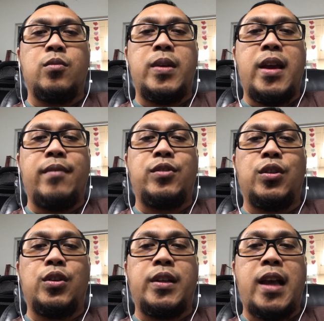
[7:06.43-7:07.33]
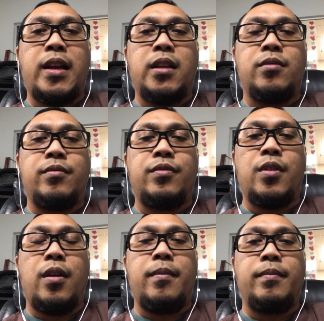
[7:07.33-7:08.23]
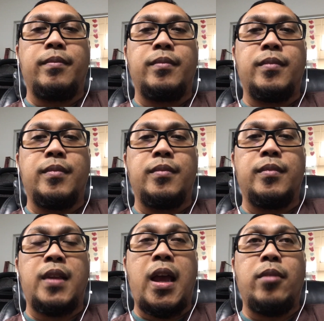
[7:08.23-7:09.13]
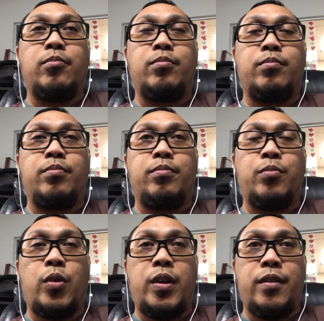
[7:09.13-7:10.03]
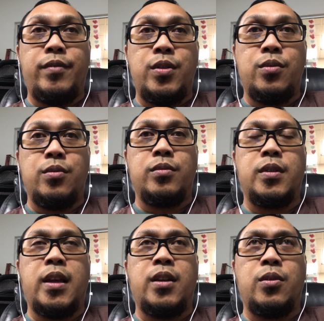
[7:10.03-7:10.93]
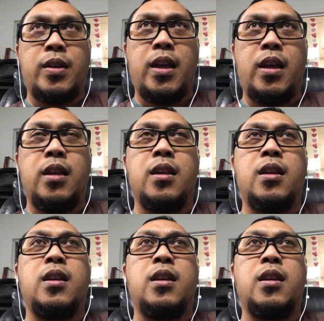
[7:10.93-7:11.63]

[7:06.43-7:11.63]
we have to look at it from that point of view that, okay,